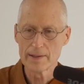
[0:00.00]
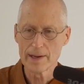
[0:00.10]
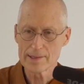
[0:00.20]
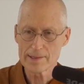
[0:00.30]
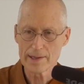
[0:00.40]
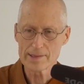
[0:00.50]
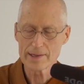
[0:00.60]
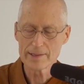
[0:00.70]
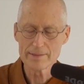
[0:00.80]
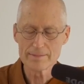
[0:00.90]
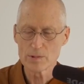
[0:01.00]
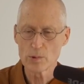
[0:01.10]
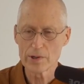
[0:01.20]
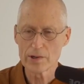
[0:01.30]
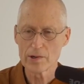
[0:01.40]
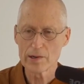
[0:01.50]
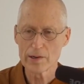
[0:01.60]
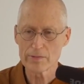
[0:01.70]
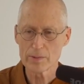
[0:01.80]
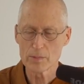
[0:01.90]
As, as I quoted
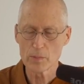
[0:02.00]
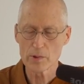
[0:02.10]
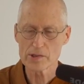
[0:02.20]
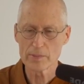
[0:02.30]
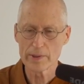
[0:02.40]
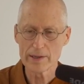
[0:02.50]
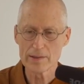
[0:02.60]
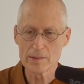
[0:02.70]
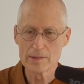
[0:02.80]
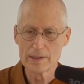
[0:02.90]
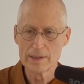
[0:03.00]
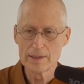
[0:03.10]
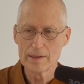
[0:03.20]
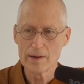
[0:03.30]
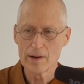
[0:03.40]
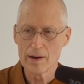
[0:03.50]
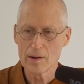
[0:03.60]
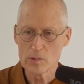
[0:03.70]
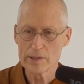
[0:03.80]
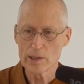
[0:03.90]
earlier from Luang Por Sumedho, uh,
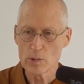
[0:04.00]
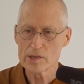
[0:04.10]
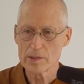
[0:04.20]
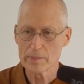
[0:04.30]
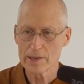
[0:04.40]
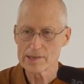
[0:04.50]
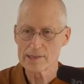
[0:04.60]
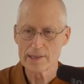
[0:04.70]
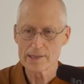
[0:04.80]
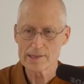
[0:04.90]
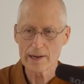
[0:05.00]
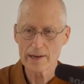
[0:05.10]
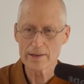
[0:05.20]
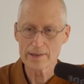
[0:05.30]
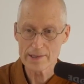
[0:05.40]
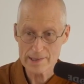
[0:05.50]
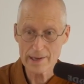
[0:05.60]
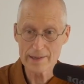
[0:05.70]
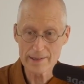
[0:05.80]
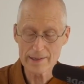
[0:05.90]
only wisdom can see desire.
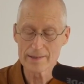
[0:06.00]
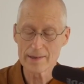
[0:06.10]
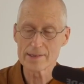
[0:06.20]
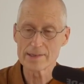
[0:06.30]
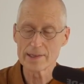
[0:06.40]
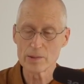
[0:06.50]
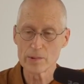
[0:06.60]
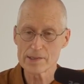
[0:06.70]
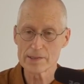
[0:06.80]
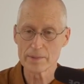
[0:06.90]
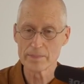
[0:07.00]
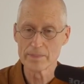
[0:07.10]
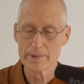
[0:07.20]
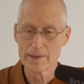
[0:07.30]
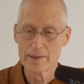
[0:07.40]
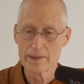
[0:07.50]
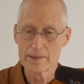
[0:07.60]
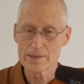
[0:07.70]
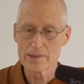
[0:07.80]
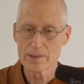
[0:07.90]
Desire cannot see wisdom.
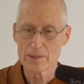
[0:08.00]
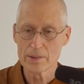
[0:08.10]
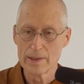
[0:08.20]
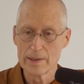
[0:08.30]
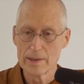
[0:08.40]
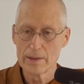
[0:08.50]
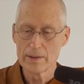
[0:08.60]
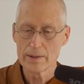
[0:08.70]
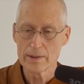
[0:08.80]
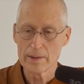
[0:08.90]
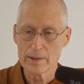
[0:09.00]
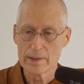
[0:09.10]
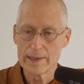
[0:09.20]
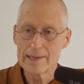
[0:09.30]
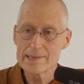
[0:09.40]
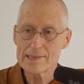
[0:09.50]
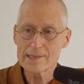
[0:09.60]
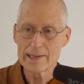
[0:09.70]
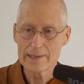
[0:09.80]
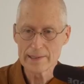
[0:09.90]
So uh,
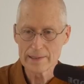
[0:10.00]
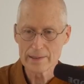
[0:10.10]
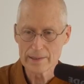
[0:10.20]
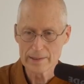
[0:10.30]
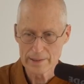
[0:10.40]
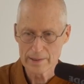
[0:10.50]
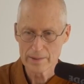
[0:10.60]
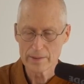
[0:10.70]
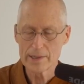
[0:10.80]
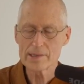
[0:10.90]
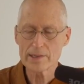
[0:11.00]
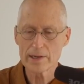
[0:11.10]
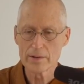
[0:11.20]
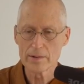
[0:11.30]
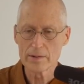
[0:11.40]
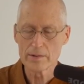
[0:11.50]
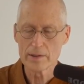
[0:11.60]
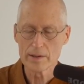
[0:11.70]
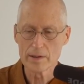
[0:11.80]
insight in a in, insight uh, uh,